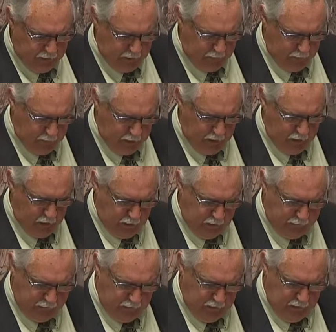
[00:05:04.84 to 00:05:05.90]
and running
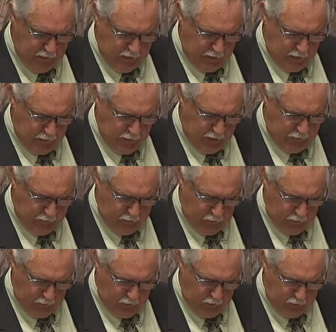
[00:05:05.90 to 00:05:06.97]
off around the
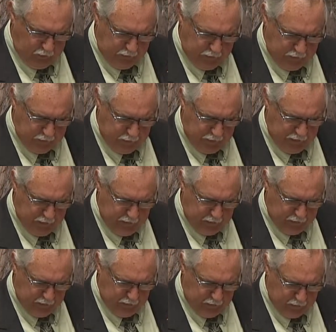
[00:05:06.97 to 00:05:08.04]
world to spend it
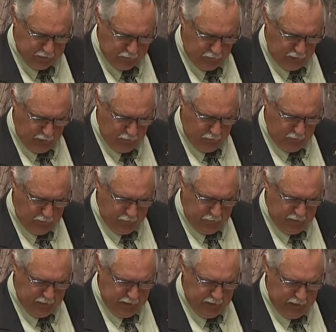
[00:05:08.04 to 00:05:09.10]
elsewhere?
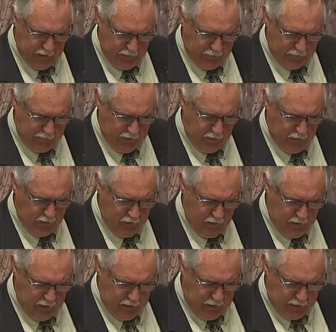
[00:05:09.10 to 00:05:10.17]
We need a fair
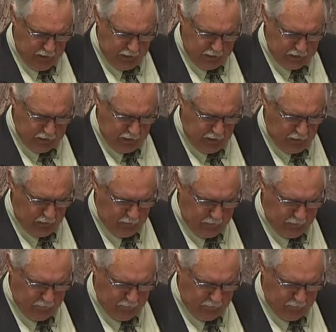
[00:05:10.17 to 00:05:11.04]
share.